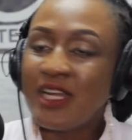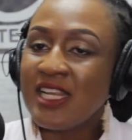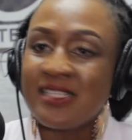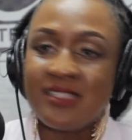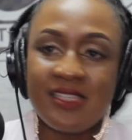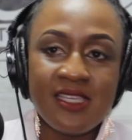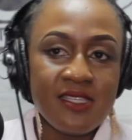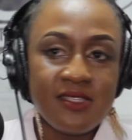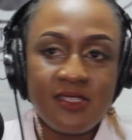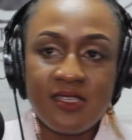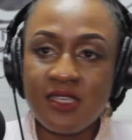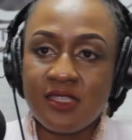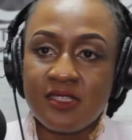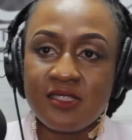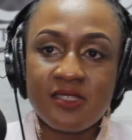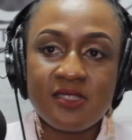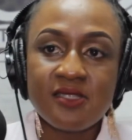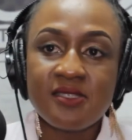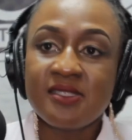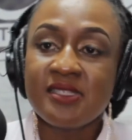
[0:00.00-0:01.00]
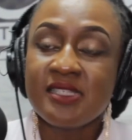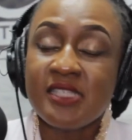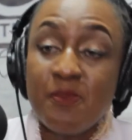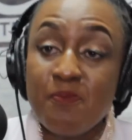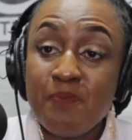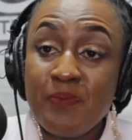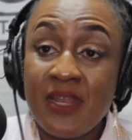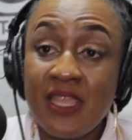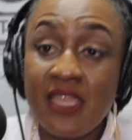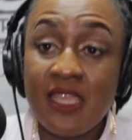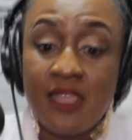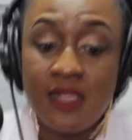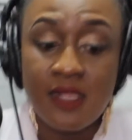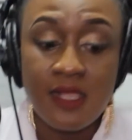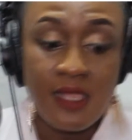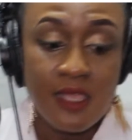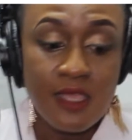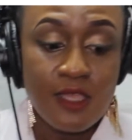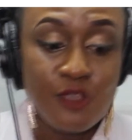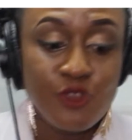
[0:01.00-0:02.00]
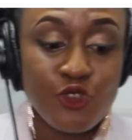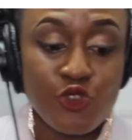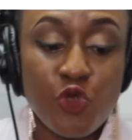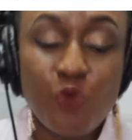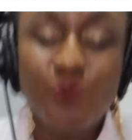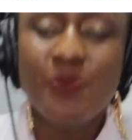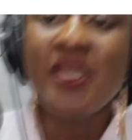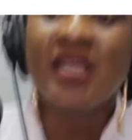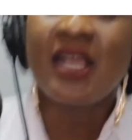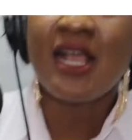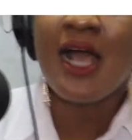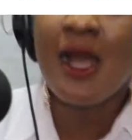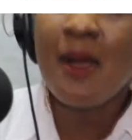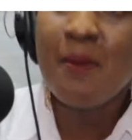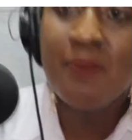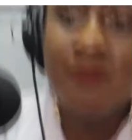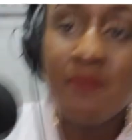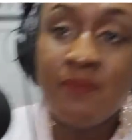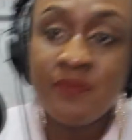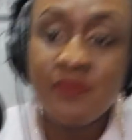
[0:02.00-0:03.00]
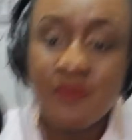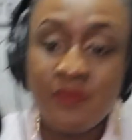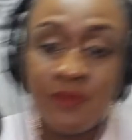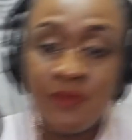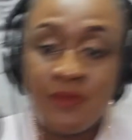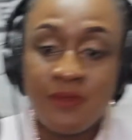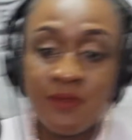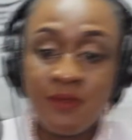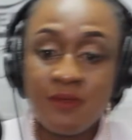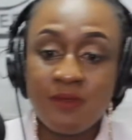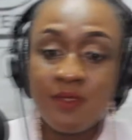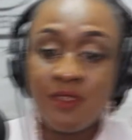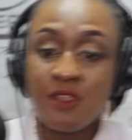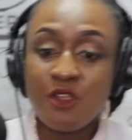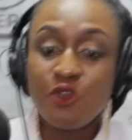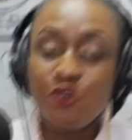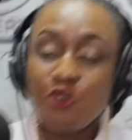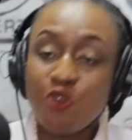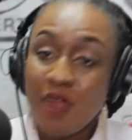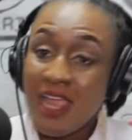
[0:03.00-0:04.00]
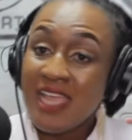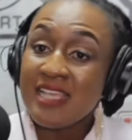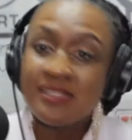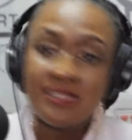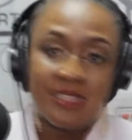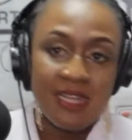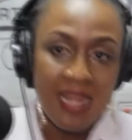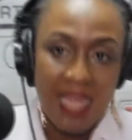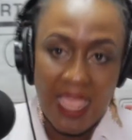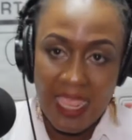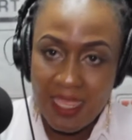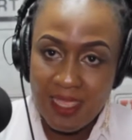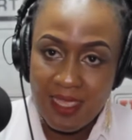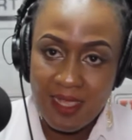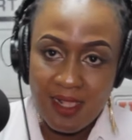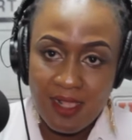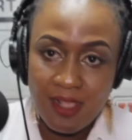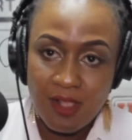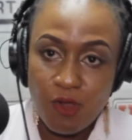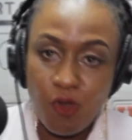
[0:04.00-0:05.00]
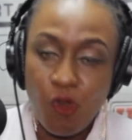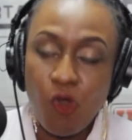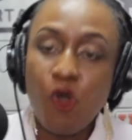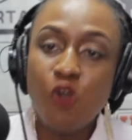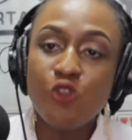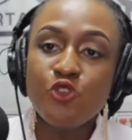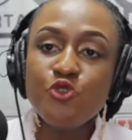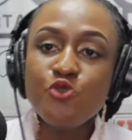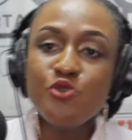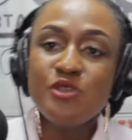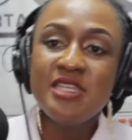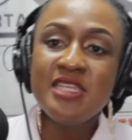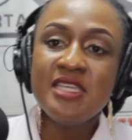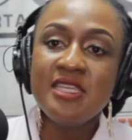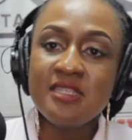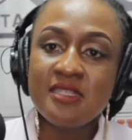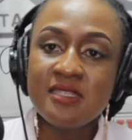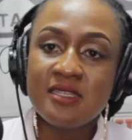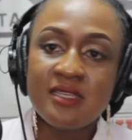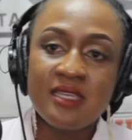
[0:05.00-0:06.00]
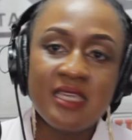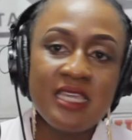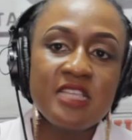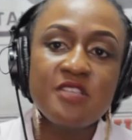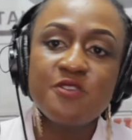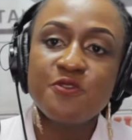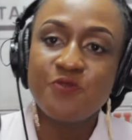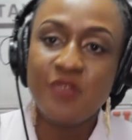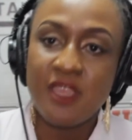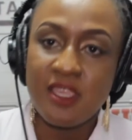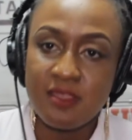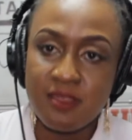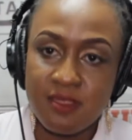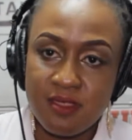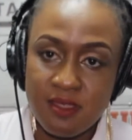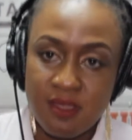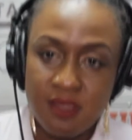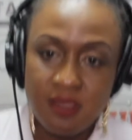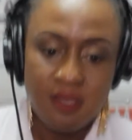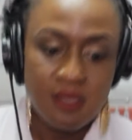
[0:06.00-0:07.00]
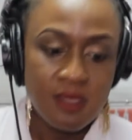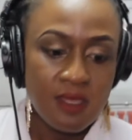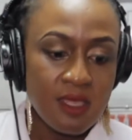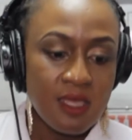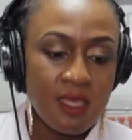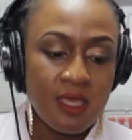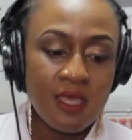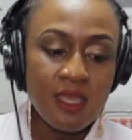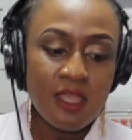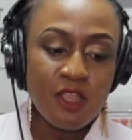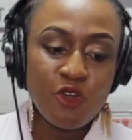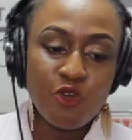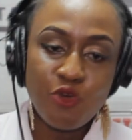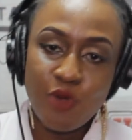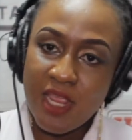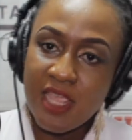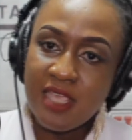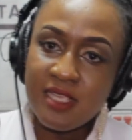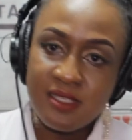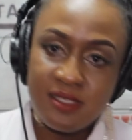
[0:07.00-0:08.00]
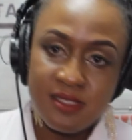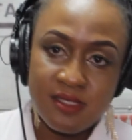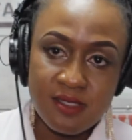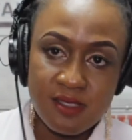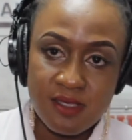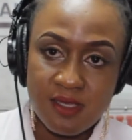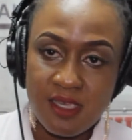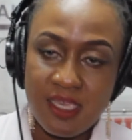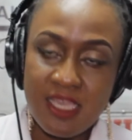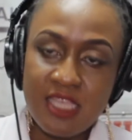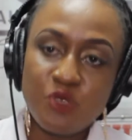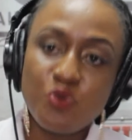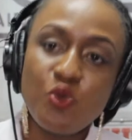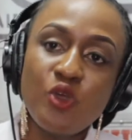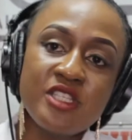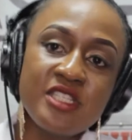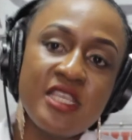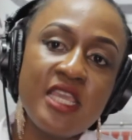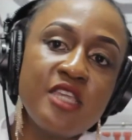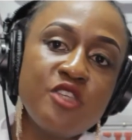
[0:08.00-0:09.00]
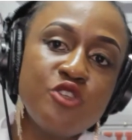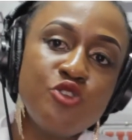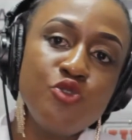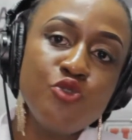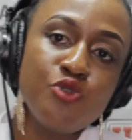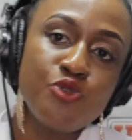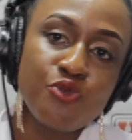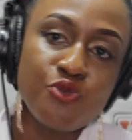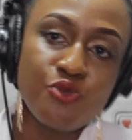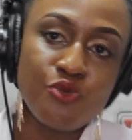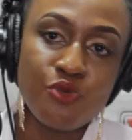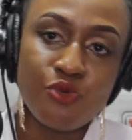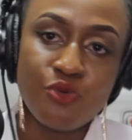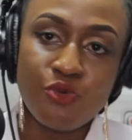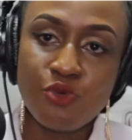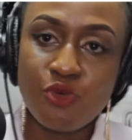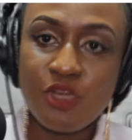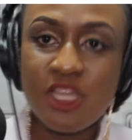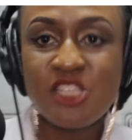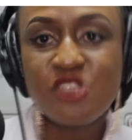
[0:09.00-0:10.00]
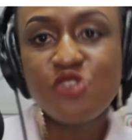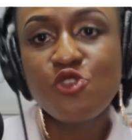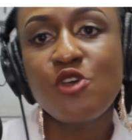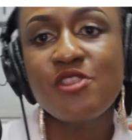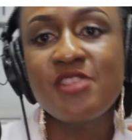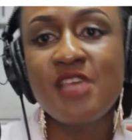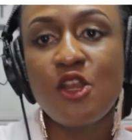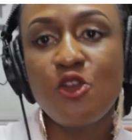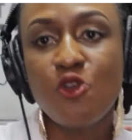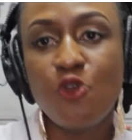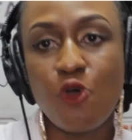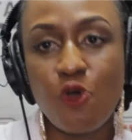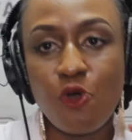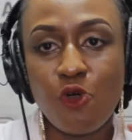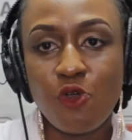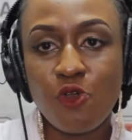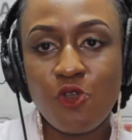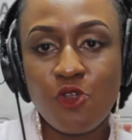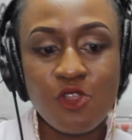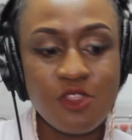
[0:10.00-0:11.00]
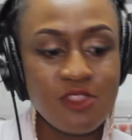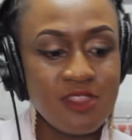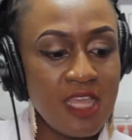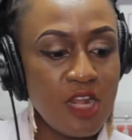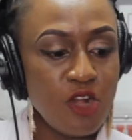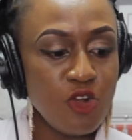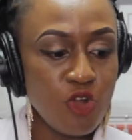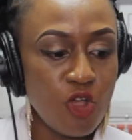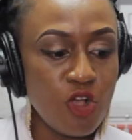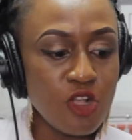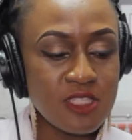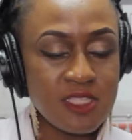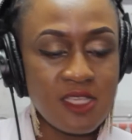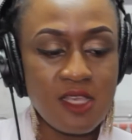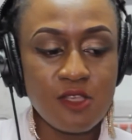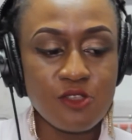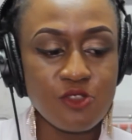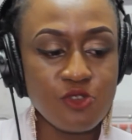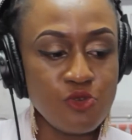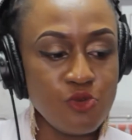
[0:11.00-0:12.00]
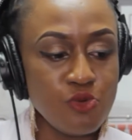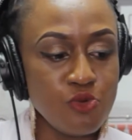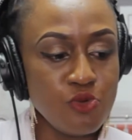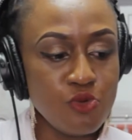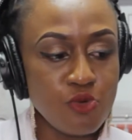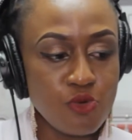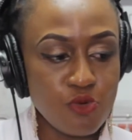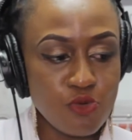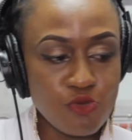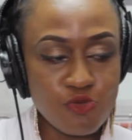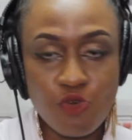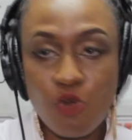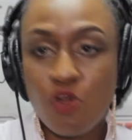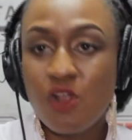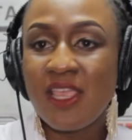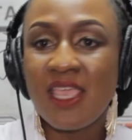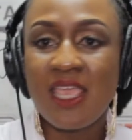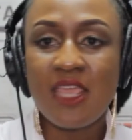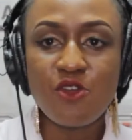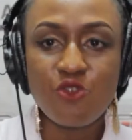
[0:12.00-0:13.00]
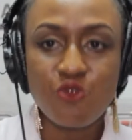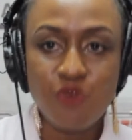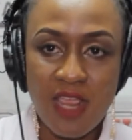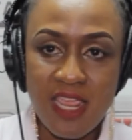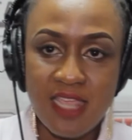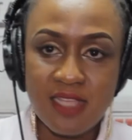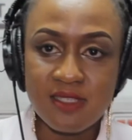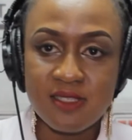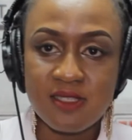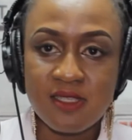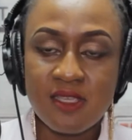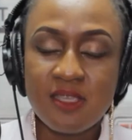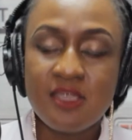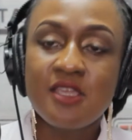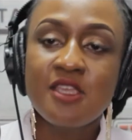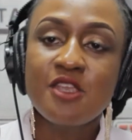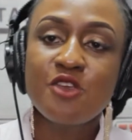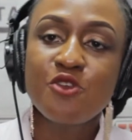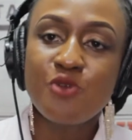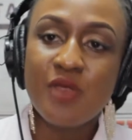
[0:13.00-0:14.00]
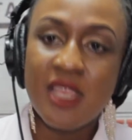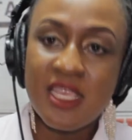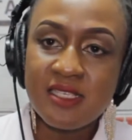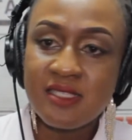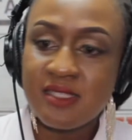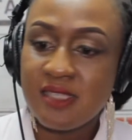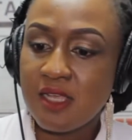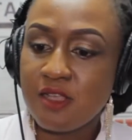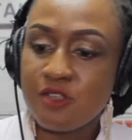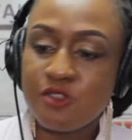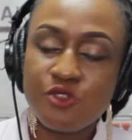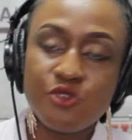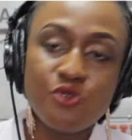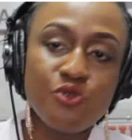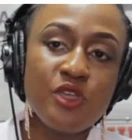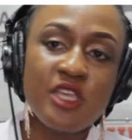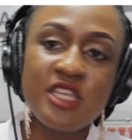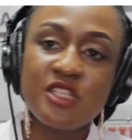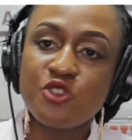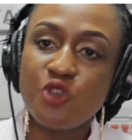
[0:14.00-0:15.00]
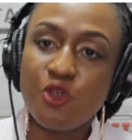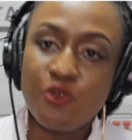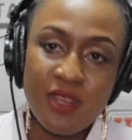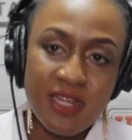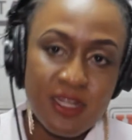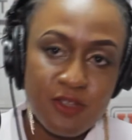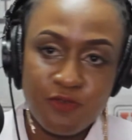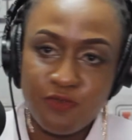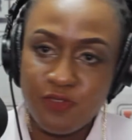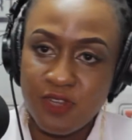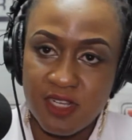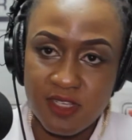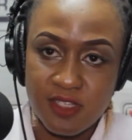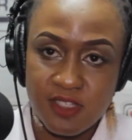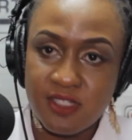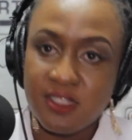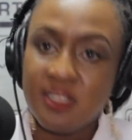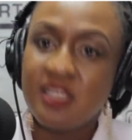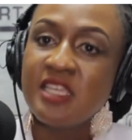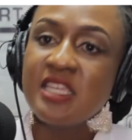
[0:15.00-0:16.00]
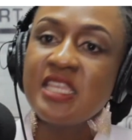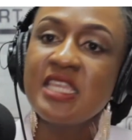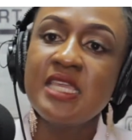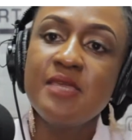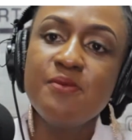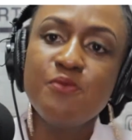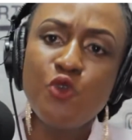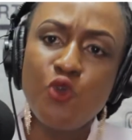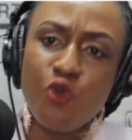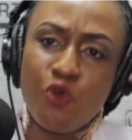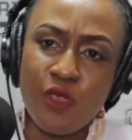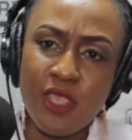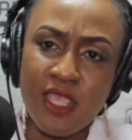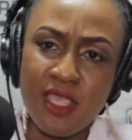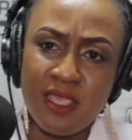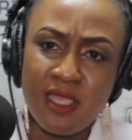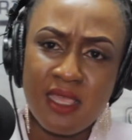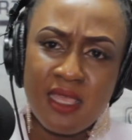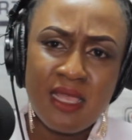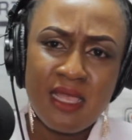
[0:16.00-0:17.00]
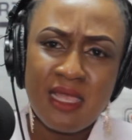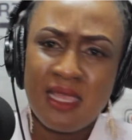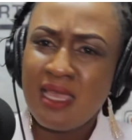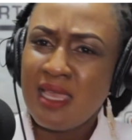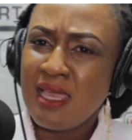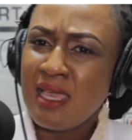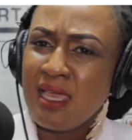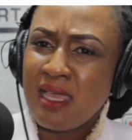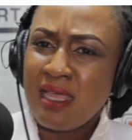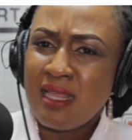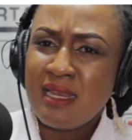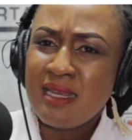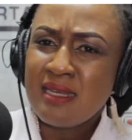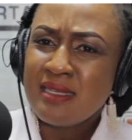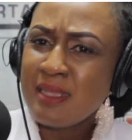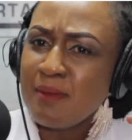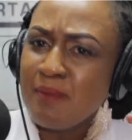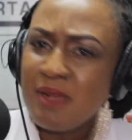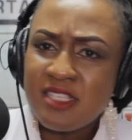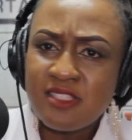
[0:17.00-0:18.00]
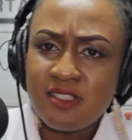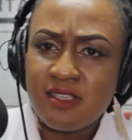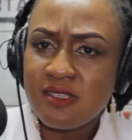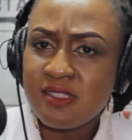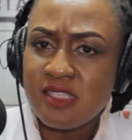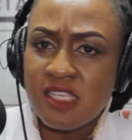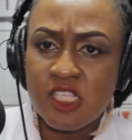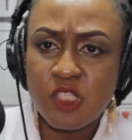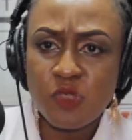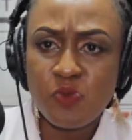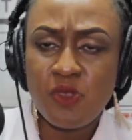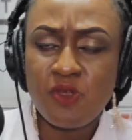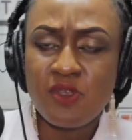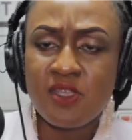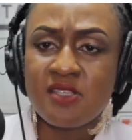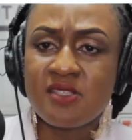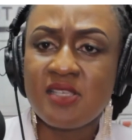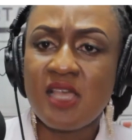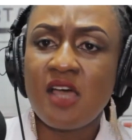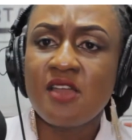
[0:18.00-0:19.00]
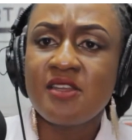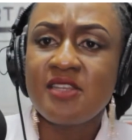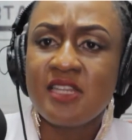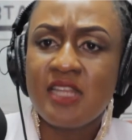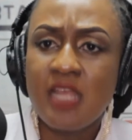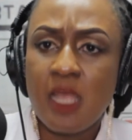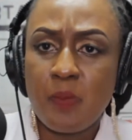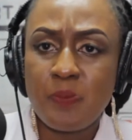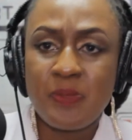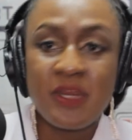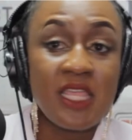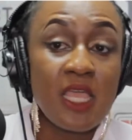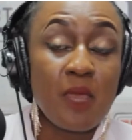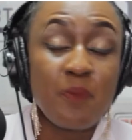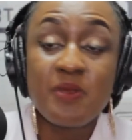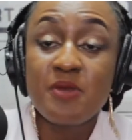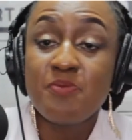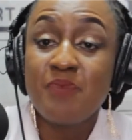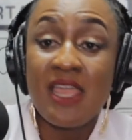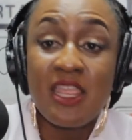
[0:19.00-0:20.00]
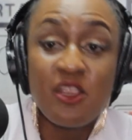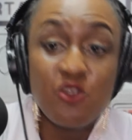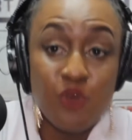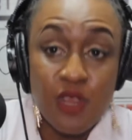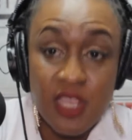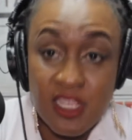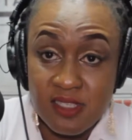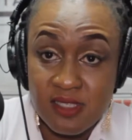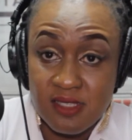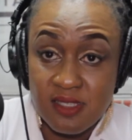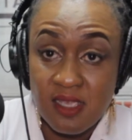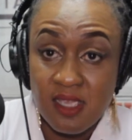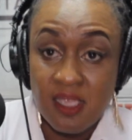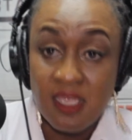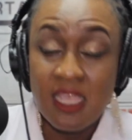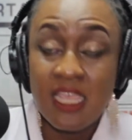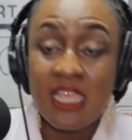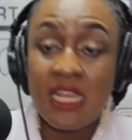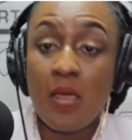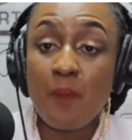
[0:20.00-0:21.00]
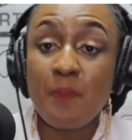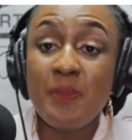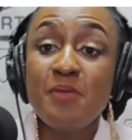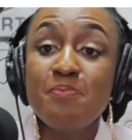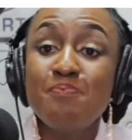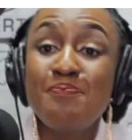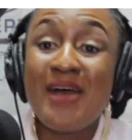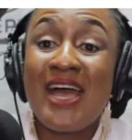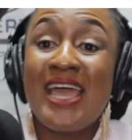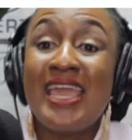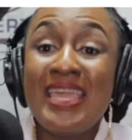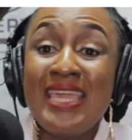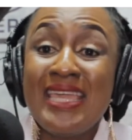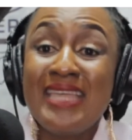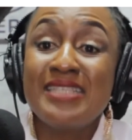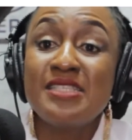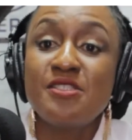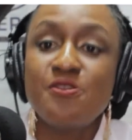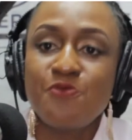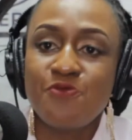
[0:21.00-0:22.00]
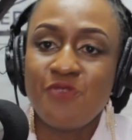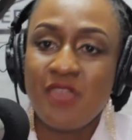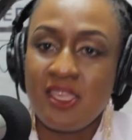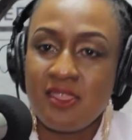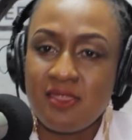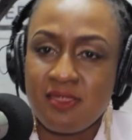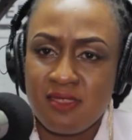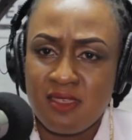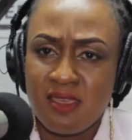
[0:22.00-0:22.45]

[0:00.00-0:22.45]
does he teach? Simply to become Christ-like, all you need is faith. Grace is what takes you through. It's not the law. The law tells you wrong and right. Grace tells you it's already finished. Keep going. Damascus experience, how did it happen? It happened by grace. It happened by his faith.